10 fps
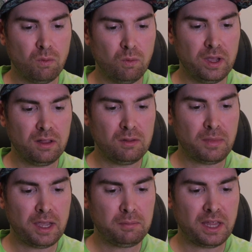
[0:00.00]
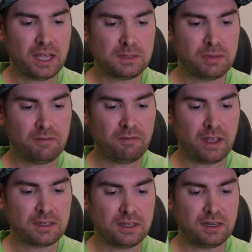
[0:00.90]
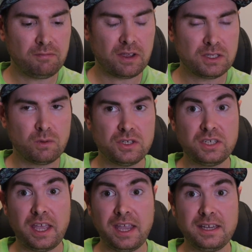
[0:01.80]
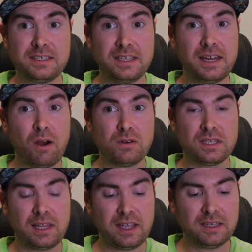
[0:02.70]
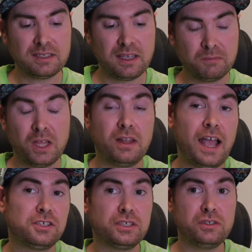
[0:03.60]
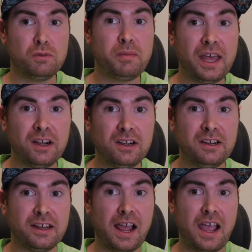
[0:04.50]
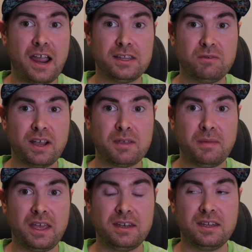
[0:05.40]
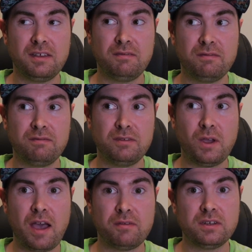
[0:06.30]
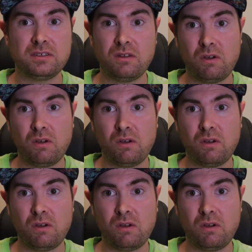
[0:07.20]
Will my plants be affected if I switch to 18 hours of light? They'll actually do better, and I highly recommend if you haven't,